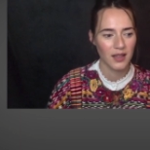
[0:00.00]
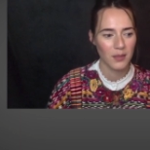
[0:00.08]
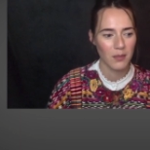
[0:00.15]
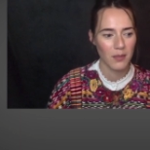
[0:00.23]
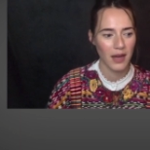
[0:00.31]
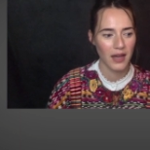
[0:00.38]

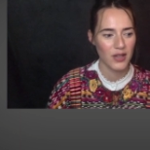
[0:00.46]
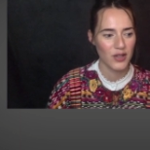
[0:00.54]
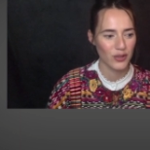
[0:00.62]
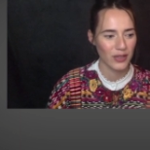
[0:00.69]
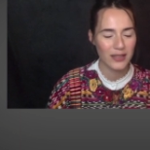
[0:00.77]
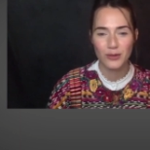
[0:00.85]
my
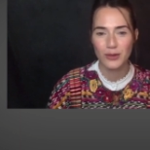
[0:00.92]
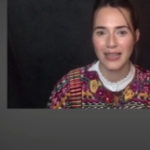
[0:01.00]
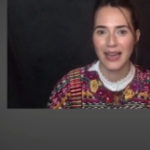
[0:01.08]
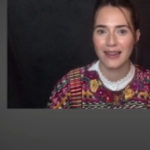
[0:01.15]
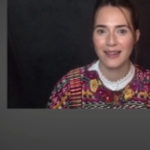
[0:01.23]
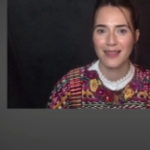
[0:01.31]
adrenal
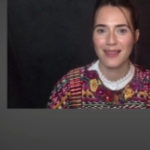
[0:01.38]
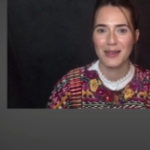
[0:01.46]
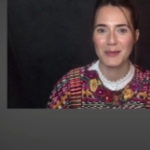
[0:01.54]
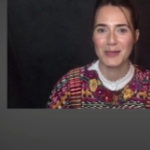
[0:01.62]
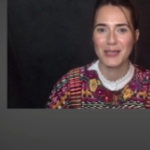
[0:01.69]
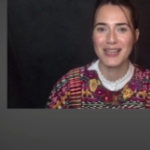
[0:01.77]
gland, I
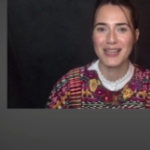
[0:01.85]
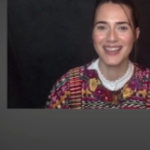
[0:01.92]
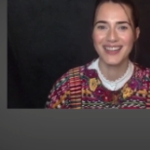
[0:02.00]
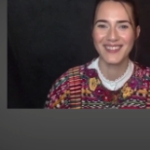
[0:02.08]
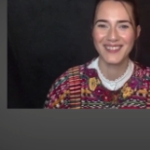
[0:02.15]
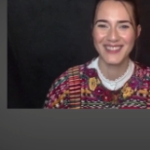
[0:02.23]
think, was,
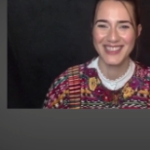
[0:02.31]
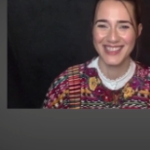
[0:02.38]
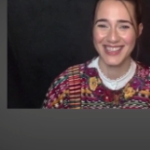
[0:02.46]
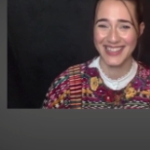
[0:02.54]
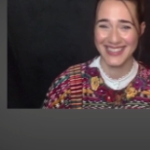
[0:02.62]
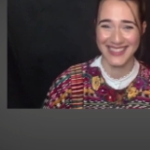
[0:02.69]
was
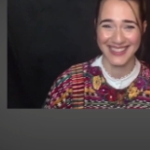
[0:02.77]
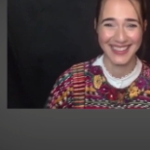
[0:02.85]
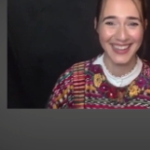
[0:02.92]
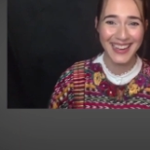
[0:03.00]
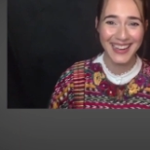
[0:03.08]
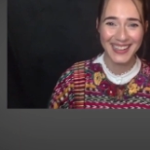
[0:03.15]
just
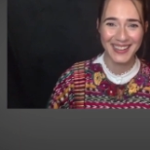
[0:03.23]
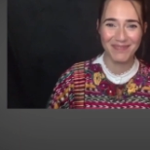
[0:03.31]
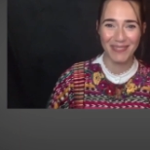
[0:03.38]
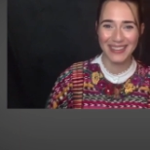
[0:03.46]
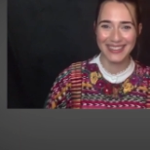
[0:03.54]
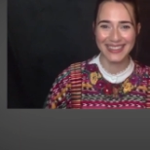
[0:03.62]

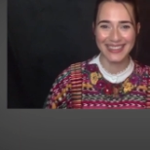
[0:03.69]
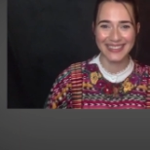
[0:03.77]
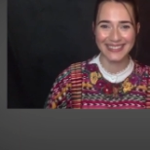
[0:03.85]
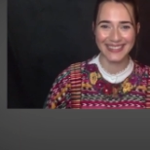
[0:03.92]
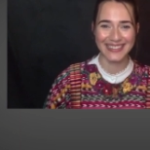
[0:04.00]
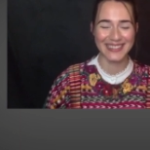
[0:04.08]

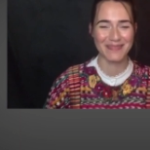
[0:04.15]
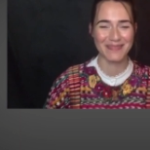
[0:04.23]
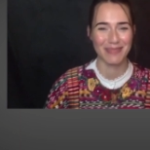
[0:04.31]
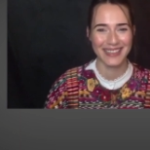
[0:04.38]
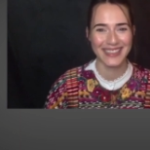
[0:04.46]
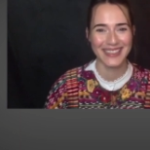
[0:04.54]
completely
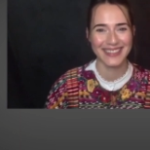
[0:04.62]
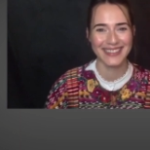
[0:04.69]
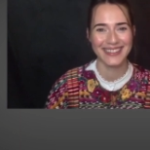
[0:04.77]
depleted.